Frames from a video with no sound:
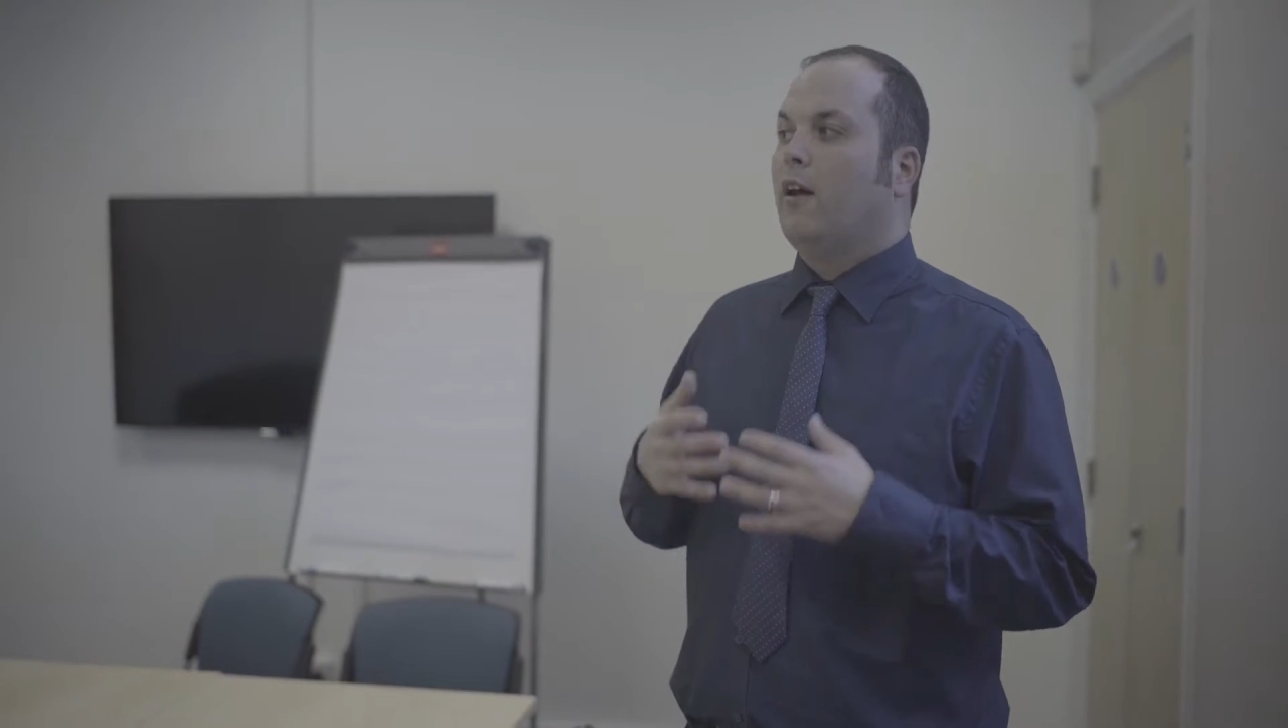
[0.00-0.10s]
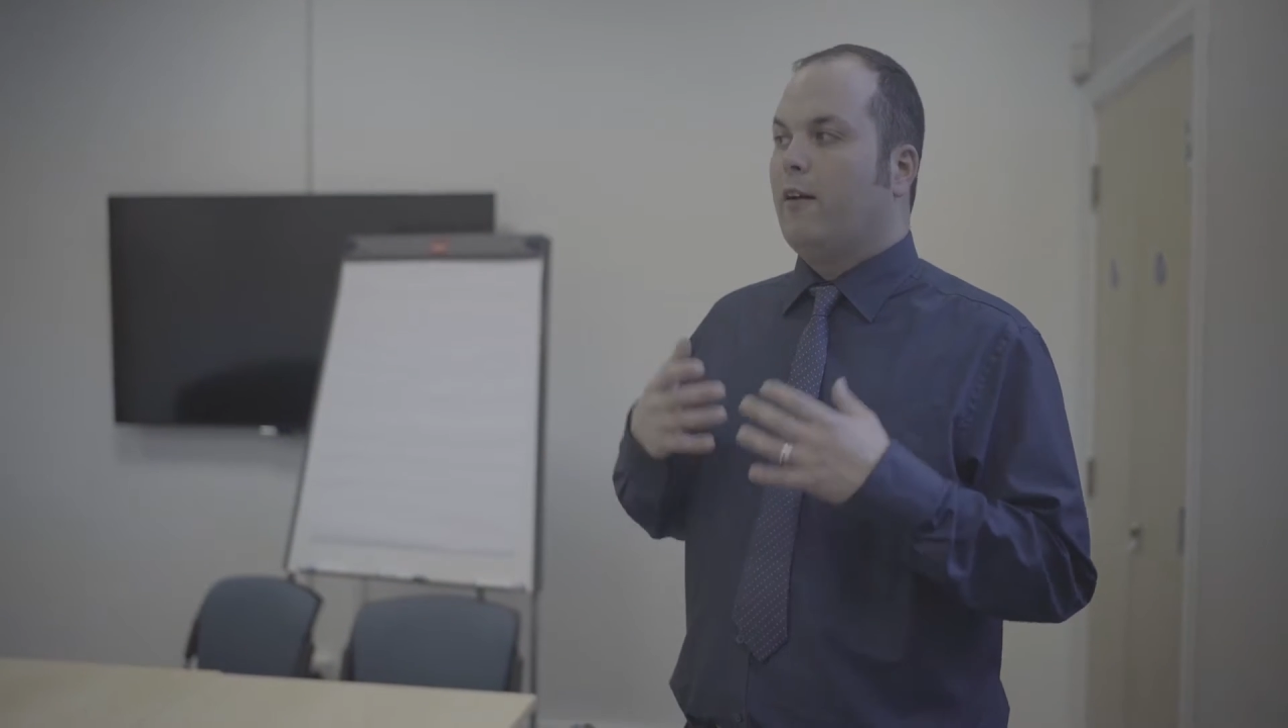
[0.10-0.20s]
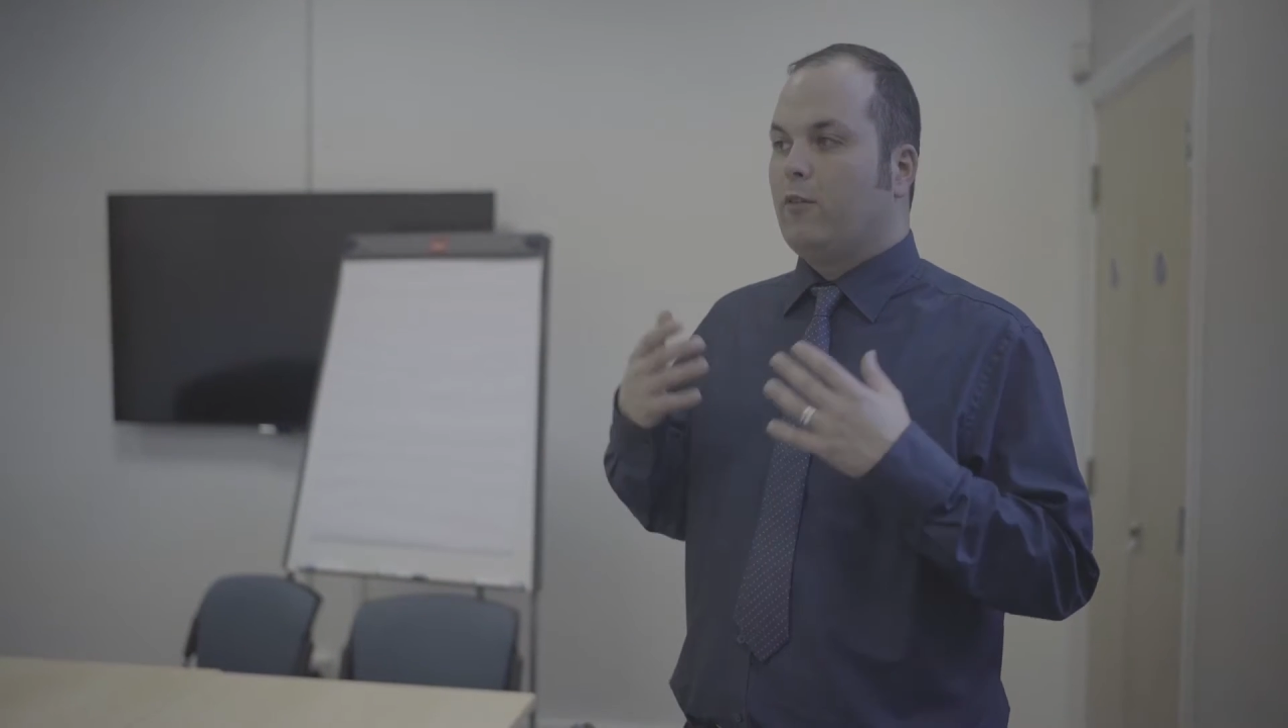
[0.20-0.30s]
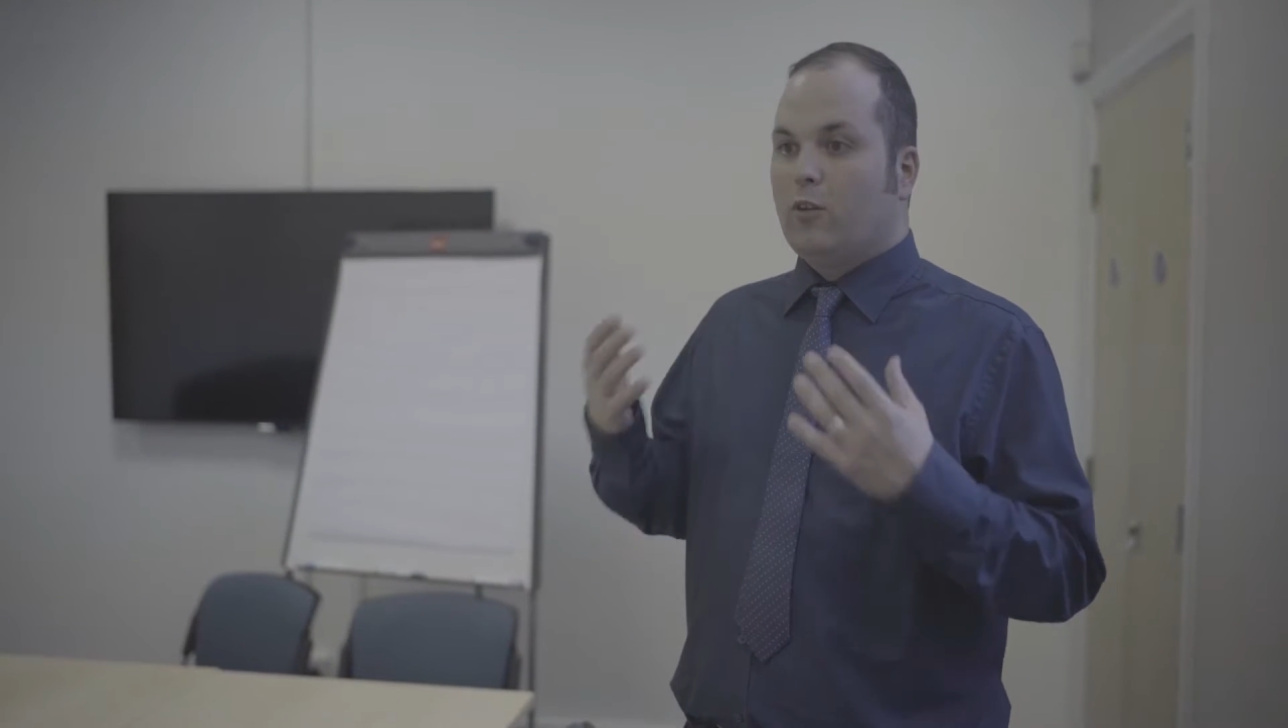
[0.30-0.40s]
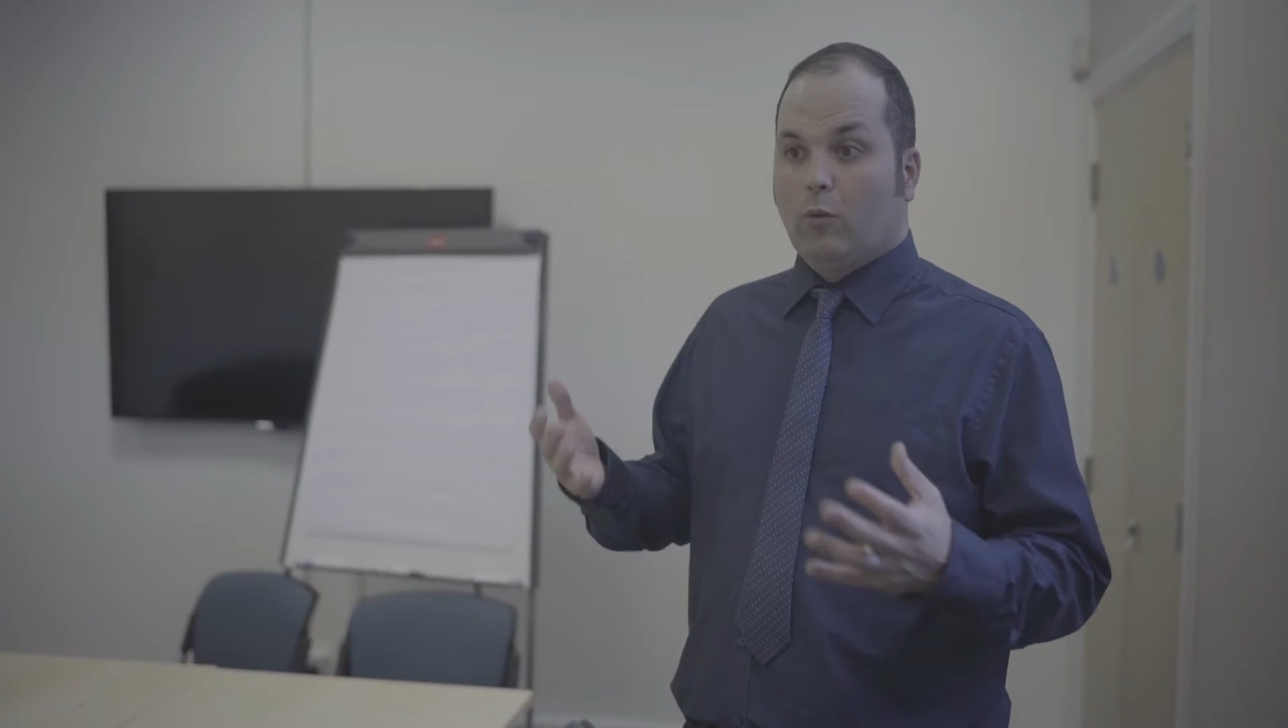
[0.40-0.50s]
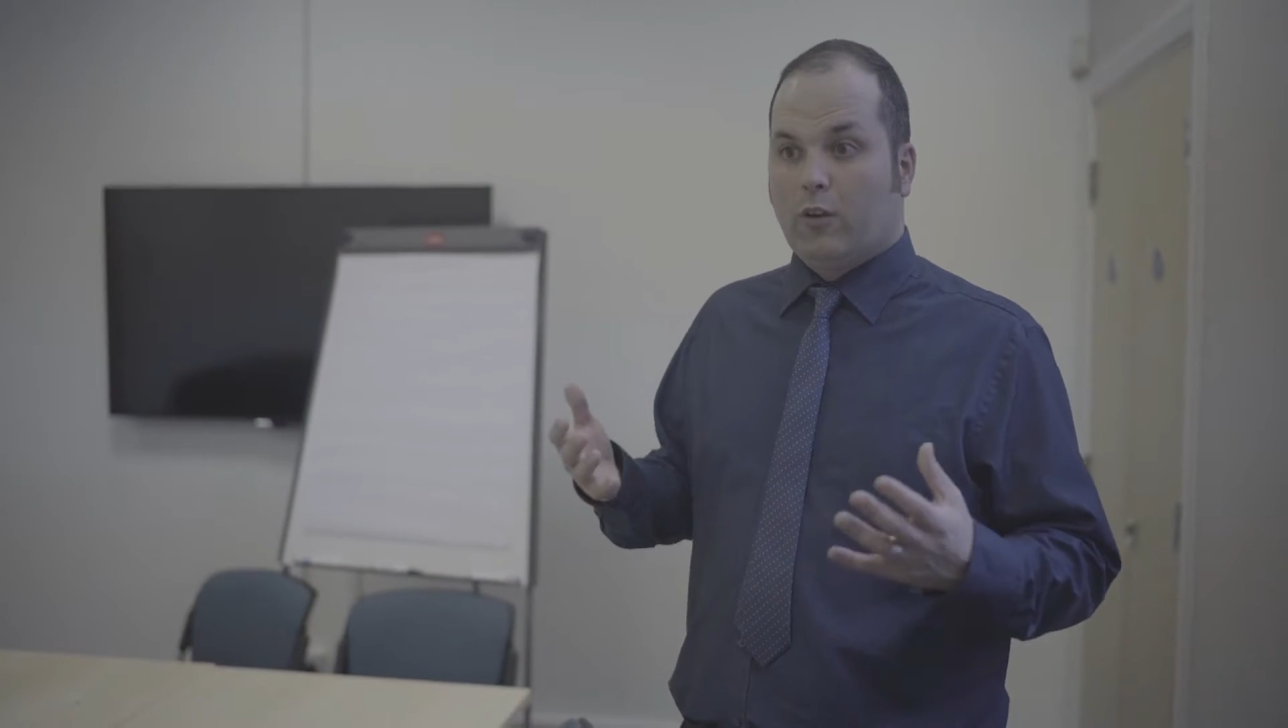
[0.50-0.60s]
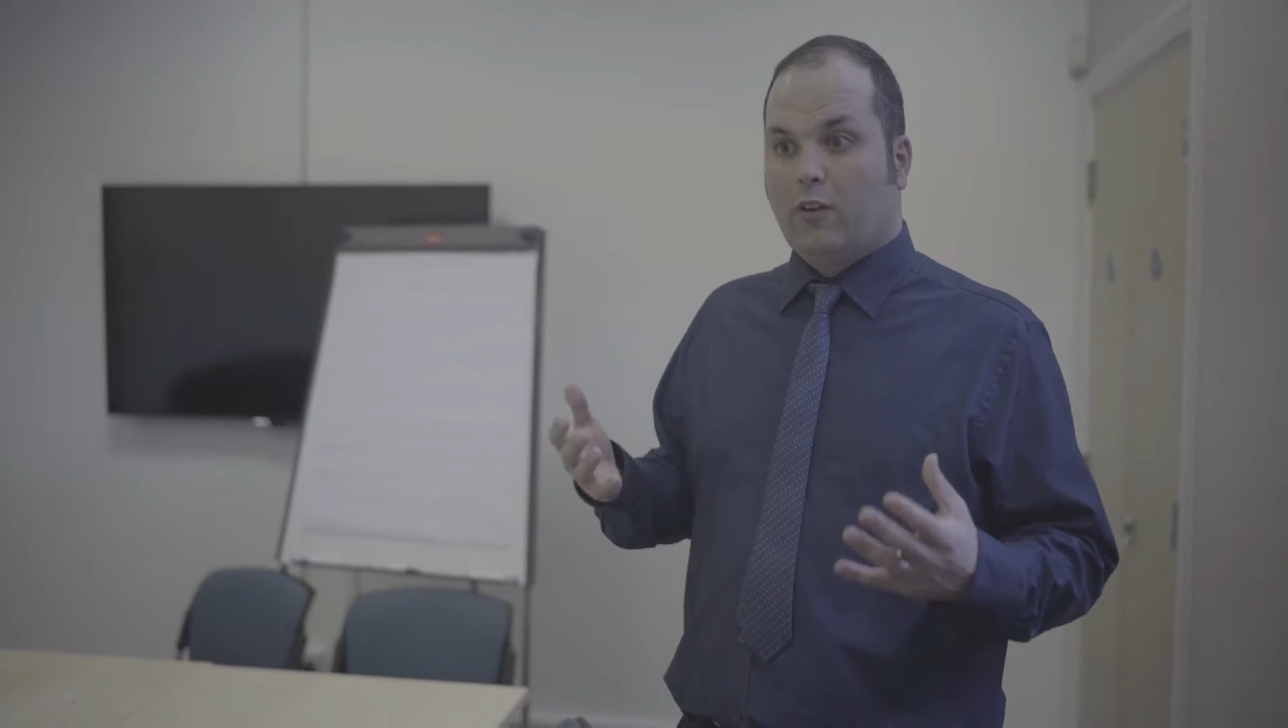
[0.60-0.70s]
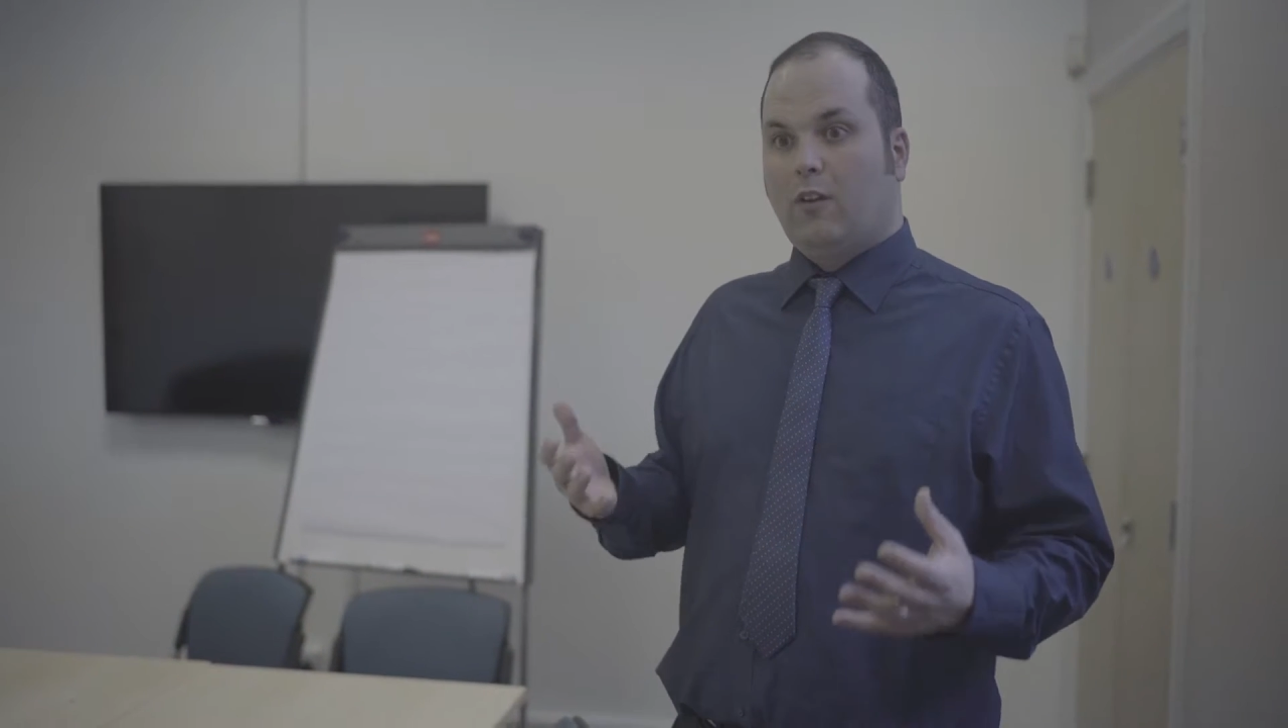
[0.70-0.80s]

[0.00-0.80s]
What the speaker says: to know what